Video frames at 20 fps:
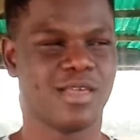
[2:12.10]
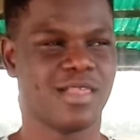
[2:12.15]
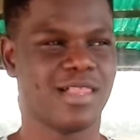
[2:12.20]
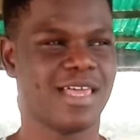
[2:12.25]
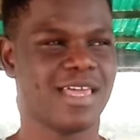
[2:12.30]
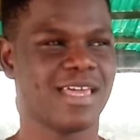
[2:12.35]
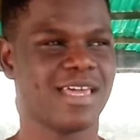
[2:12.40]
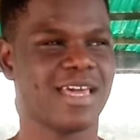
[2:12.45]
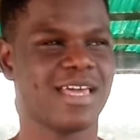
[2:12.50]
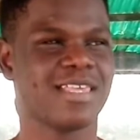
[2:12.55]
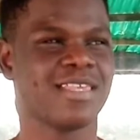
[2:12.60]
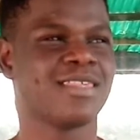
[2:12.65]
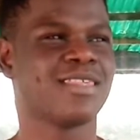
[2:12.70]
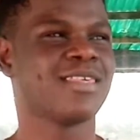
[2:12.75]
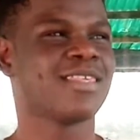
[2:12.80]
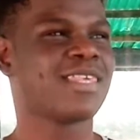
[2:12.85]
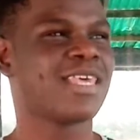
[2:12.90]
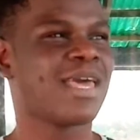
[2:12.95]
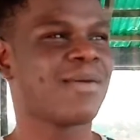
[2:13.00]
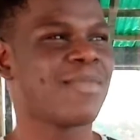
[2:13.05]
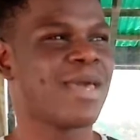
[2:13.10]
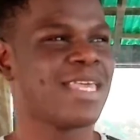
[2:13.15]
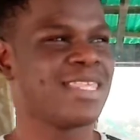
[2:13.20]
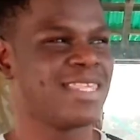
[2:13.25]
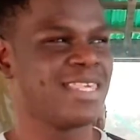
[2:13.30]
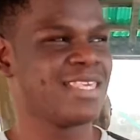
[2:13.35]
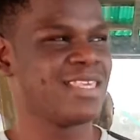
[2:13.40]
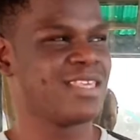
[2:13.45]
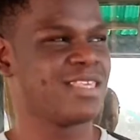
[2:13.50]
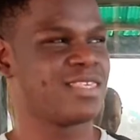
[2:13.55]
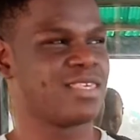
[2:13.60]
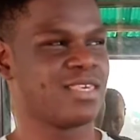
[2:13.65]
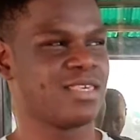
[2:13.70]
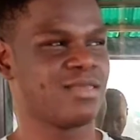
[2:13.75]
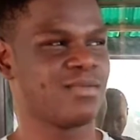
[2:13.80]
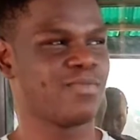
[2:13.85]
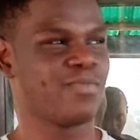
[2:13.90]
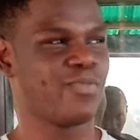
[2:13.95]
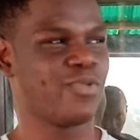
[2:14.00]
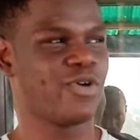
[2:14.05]
Like the time I did it
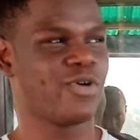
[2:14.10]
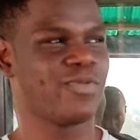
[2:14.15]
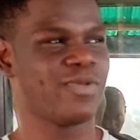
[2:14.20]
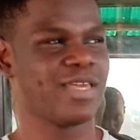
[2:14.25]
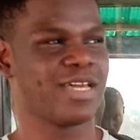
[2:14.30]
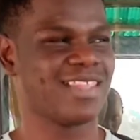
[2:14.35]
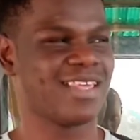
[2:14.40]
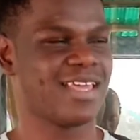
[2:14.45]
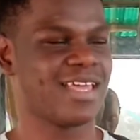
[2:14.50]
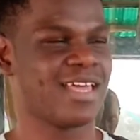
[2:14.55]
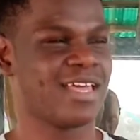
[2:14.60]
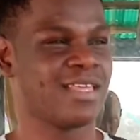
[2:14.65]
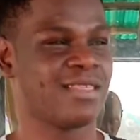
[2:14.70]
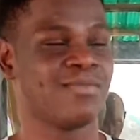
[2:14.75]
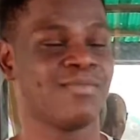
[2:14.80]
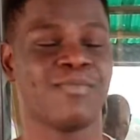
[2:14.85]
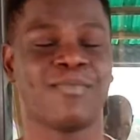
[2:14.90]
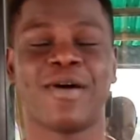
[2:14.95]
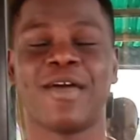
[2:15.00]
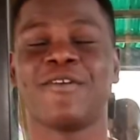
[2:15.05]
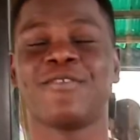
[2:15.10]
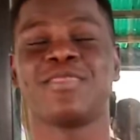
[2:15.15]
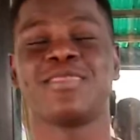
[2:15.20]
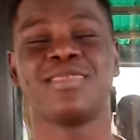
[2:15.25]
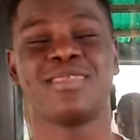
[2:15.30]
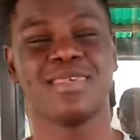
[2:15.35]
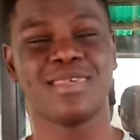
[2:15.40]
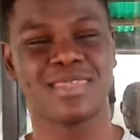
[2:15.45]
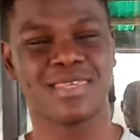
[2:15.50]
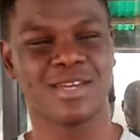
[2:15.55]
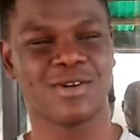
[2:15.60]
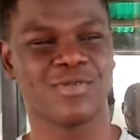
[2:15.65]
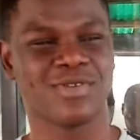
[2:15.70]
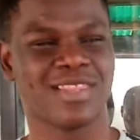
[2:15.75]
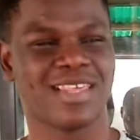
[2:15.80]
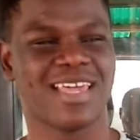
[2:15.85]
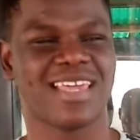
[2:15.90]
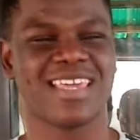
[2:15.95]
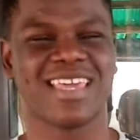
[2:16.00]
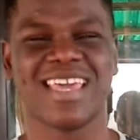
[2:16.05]
in public, and my sister was
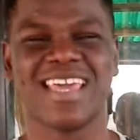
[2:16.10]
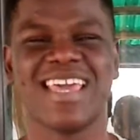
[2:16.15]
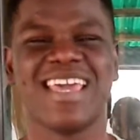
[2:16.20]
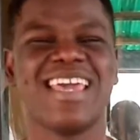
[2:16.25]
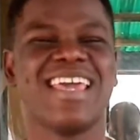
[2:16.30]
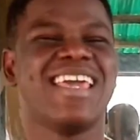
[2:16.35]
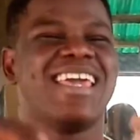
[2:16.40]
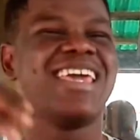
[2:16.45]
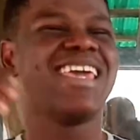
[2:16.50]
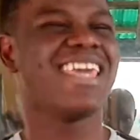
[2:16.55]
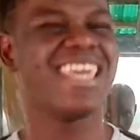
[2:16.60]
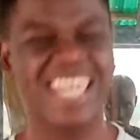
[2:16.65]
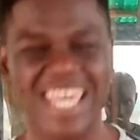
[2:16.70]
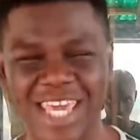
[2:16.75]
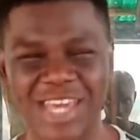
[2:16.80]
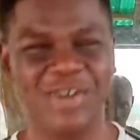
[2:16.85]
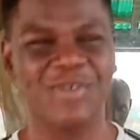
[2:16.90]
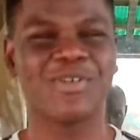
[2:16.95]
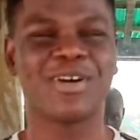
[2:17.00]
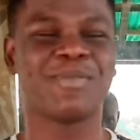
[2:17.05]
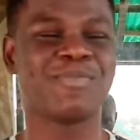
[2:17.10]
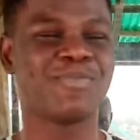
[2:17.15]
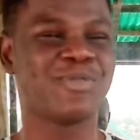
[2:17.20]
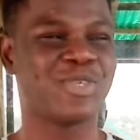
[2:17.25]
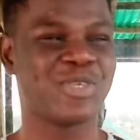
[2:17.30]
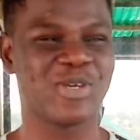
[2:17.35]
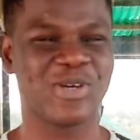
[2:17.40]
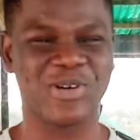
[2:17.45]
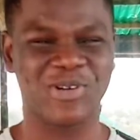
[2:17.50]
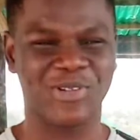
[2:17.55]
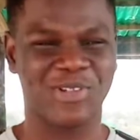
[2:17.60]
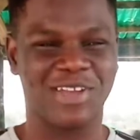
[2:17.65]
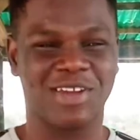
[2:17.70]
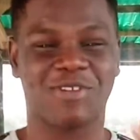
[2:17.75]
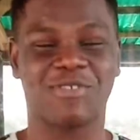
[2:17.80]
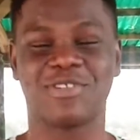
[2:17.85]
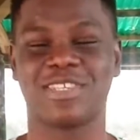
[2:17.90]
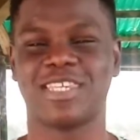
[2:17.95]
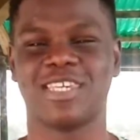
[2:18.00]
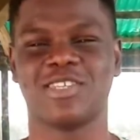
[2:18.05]
like, "Ew, Abdul, look at
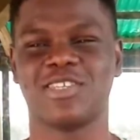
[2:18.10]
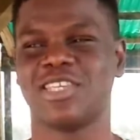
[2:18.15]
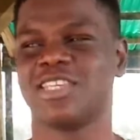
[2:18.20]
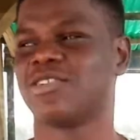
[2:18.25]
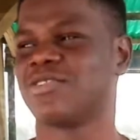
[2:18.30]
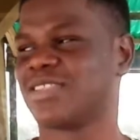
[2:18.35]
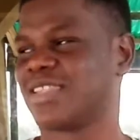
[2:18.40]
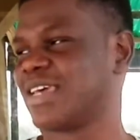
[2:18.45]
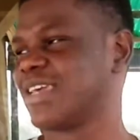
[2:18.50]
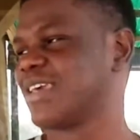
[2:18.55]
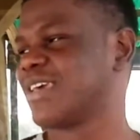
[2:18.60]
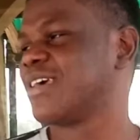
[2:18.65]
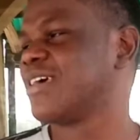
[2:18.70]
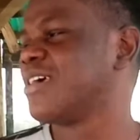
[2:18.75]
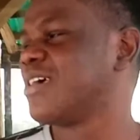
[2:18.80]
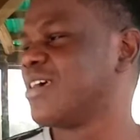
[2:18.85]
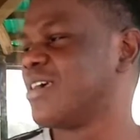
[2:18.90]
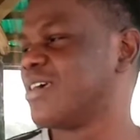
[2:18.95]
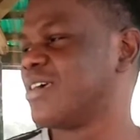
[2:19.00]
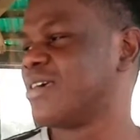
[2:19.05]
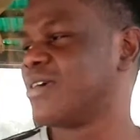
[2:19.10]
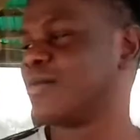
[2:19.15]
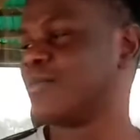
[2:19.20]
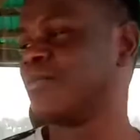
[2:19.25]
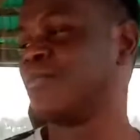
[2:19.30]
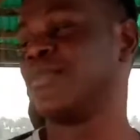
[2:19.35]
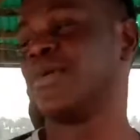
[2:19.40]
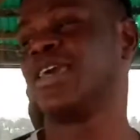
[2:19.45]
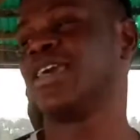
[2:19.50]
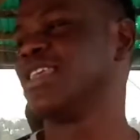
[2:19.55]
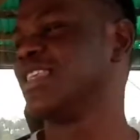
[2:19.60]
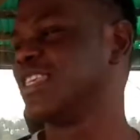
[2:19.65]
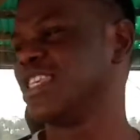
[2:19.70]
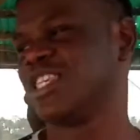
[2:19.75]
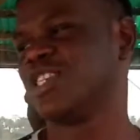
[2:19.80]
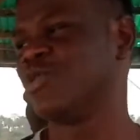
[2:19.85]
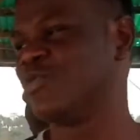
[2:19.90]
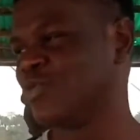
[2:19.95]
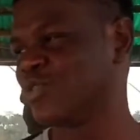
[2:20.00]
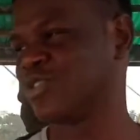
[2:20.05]
what you're doing." I was like, "Man,
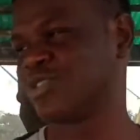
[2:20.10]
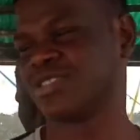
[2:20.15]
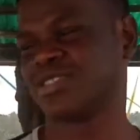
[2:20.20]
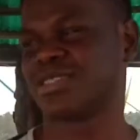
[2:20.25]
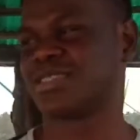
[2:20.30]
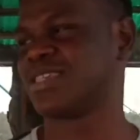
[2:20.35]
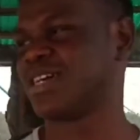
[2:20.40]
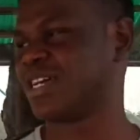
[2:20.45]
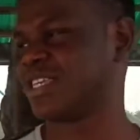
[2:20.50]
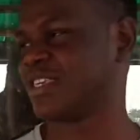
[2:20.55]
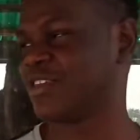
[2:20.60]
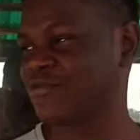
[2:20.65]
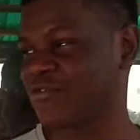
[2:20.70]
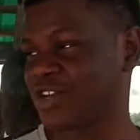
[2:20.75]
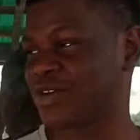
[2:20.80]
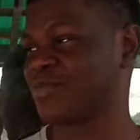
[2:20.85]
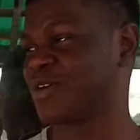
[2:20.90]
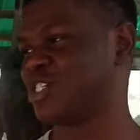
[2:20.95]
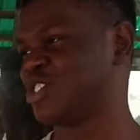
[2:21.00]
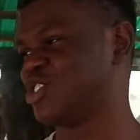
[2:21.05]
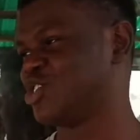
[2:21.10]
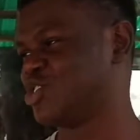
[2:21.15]
you won't understand. You in my